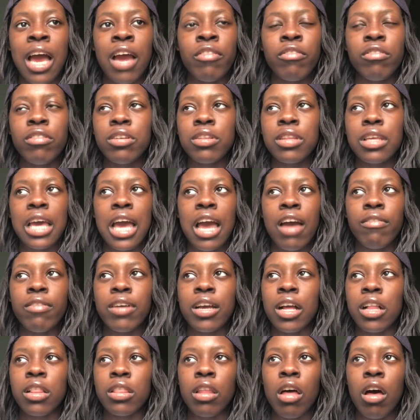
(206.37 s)
really have
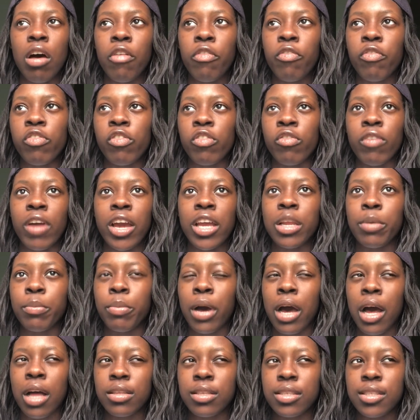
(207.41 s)
like a love for writing
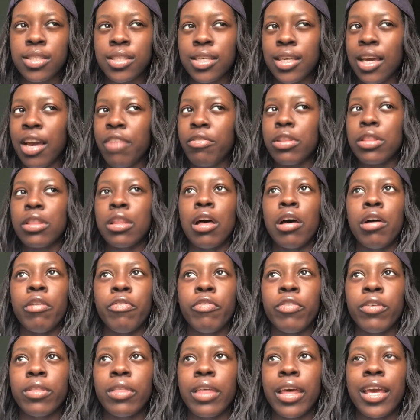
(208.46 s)
policy. I have a love
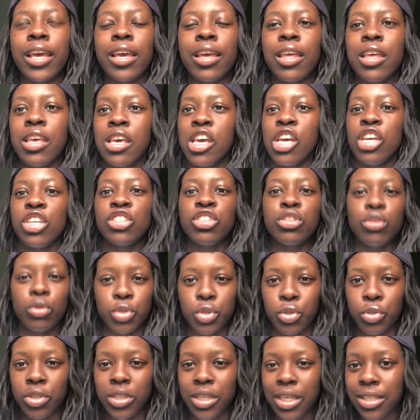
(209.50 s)
for like
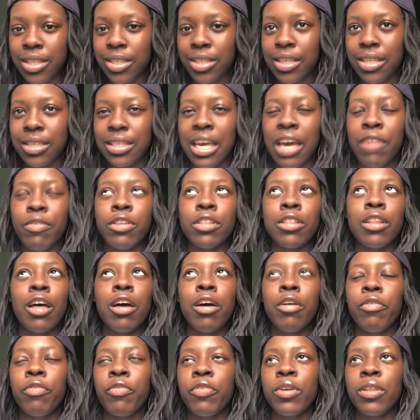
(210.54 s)
social justice. I have a
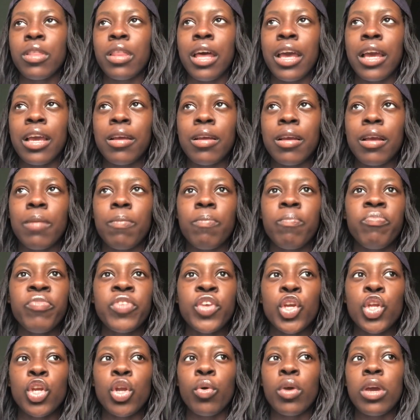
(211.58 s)
love for like,
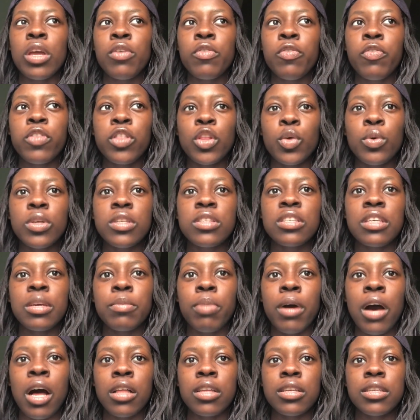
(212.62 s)
you know, influencing
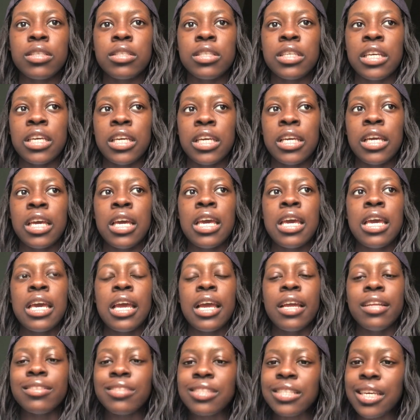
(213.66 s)
policy
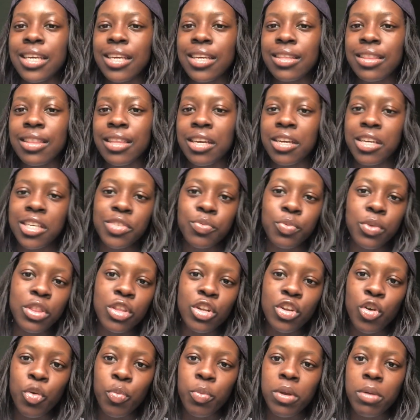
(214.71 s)
and seeing things with
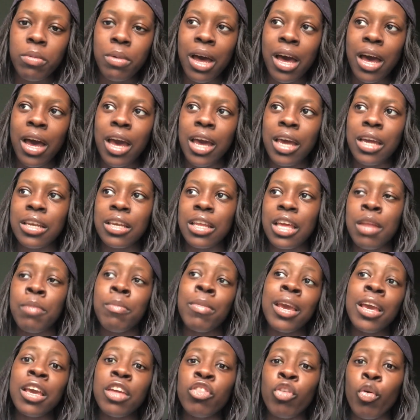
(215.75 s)
an open mind and
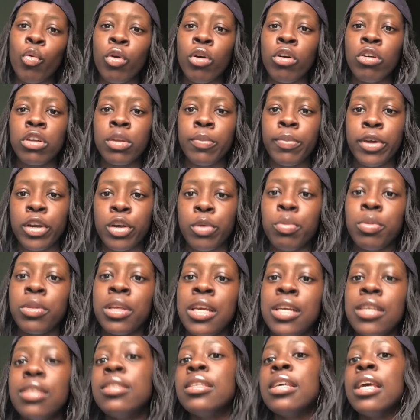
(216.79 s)
making the world a better
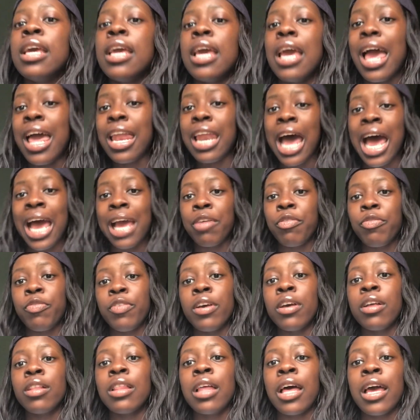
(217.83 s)
place. And I
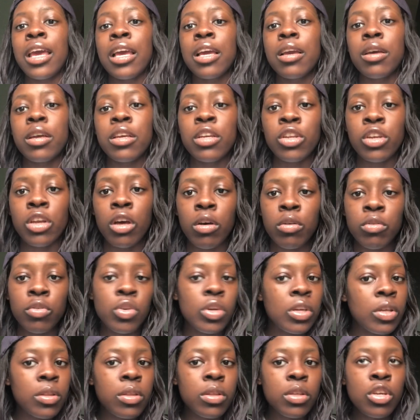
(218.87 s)
feel like, you know,
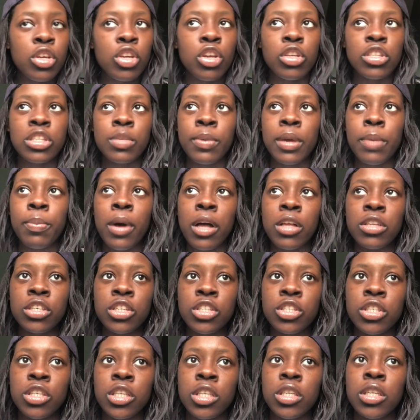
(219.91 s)
to be a
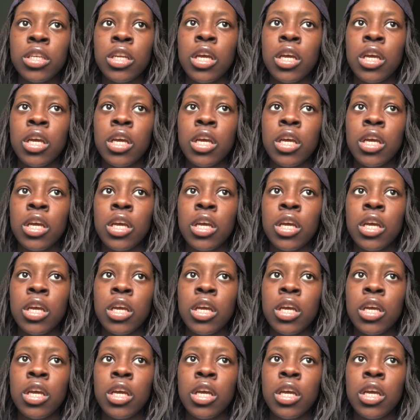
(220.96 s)
politician,